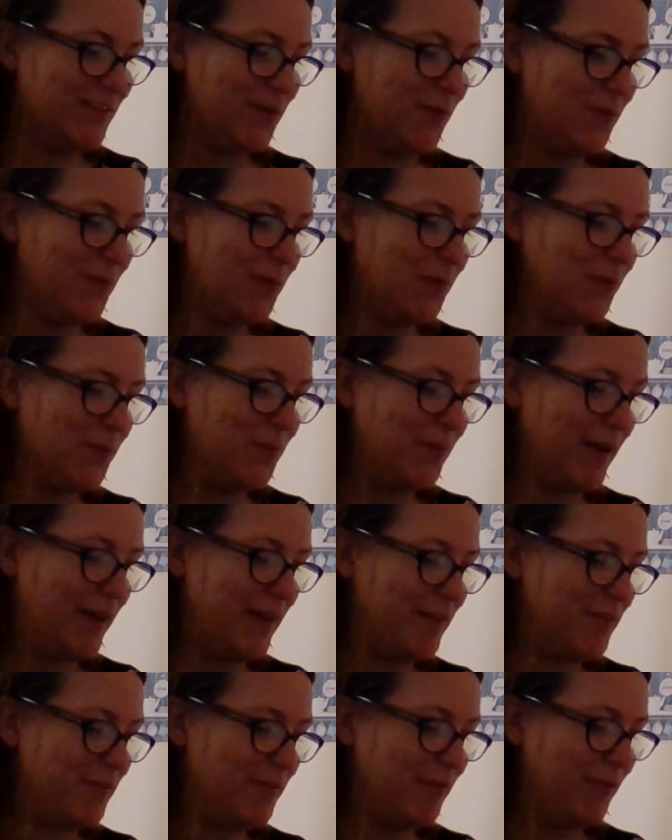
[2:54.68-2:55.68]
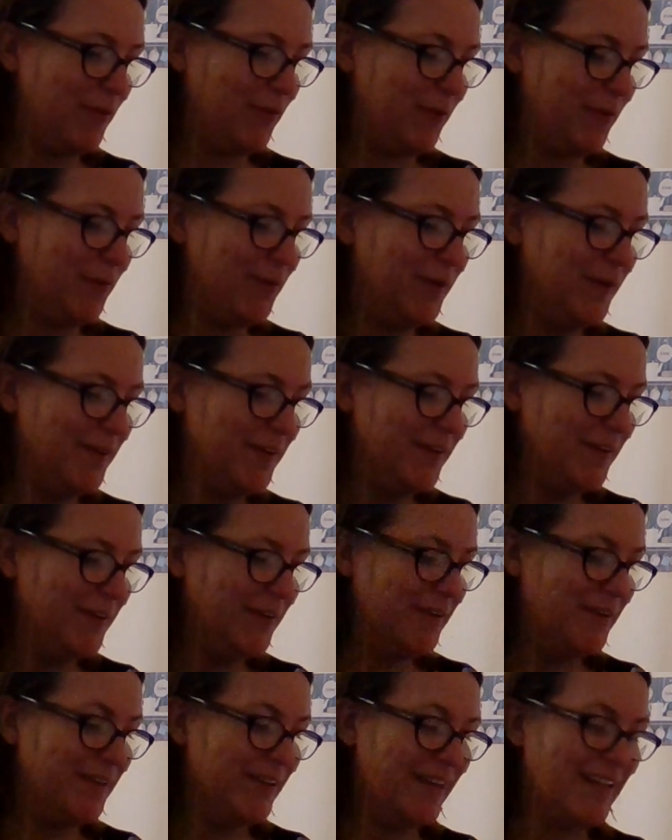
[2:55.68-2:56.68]
so all the way through,
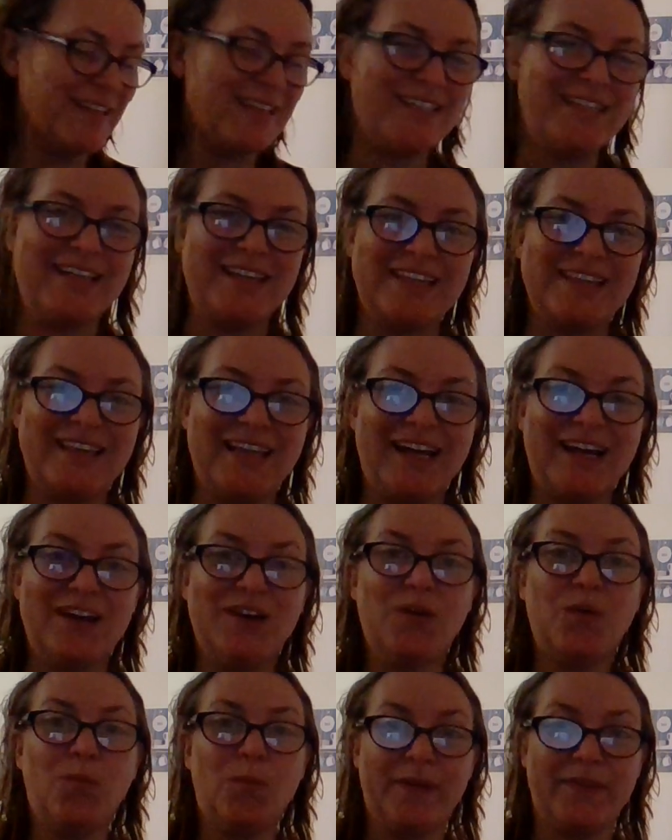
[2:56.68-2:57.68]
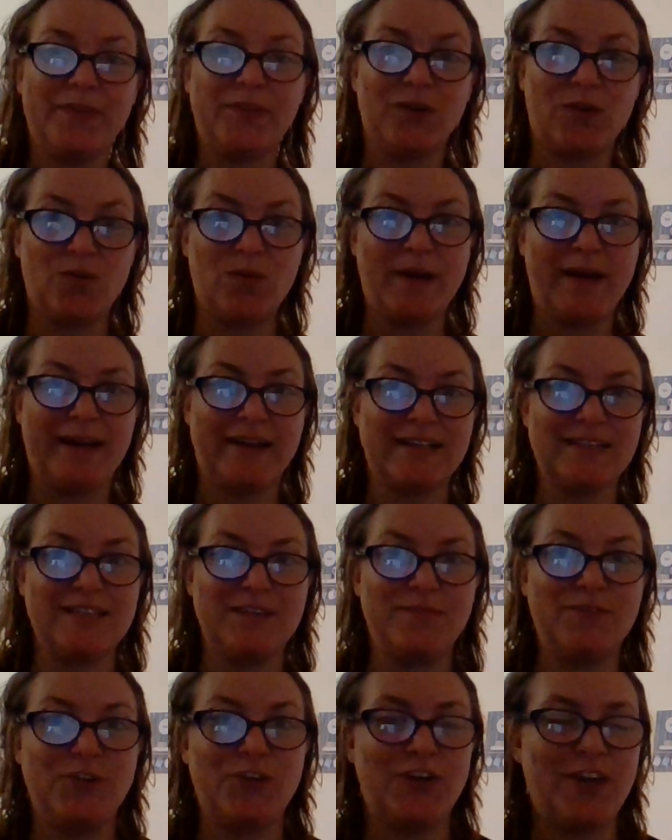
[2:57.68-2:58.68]
let's sing that with the quacks
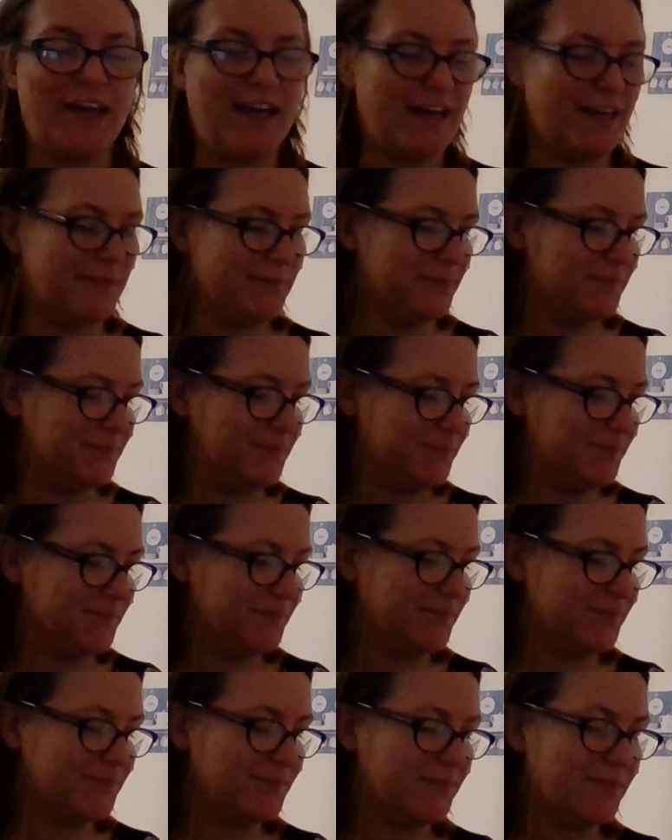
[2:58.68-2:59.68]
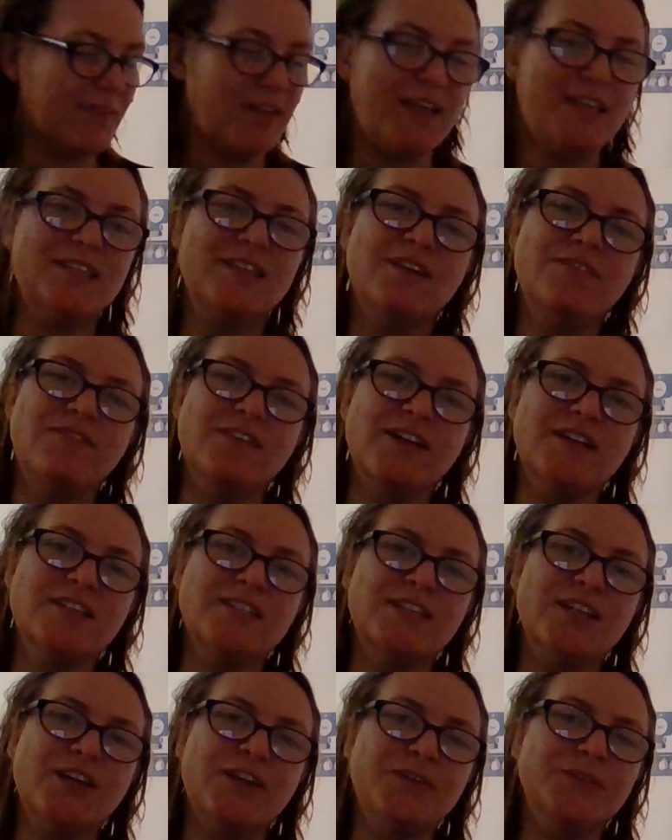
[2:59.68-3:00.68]
if you can. There's our
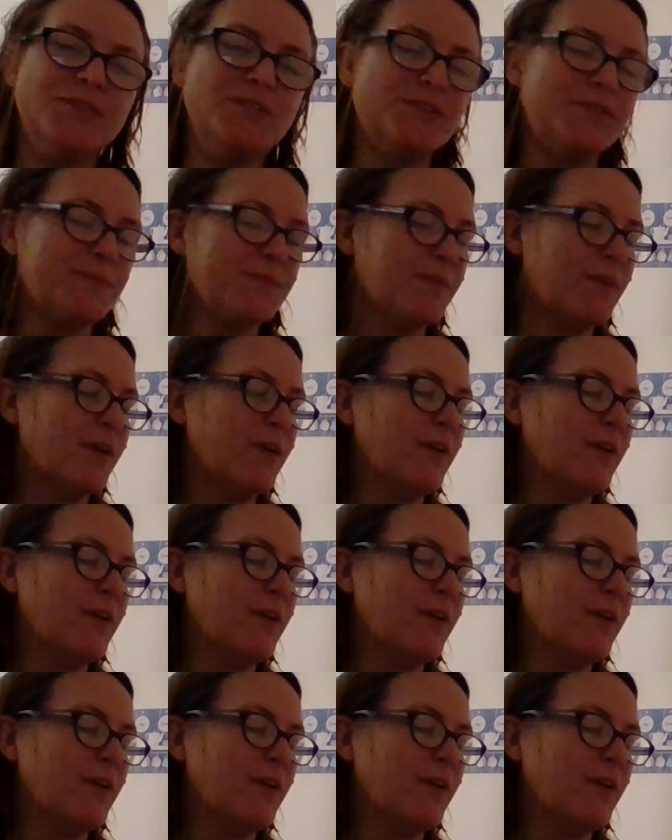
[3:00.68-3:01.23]
first note.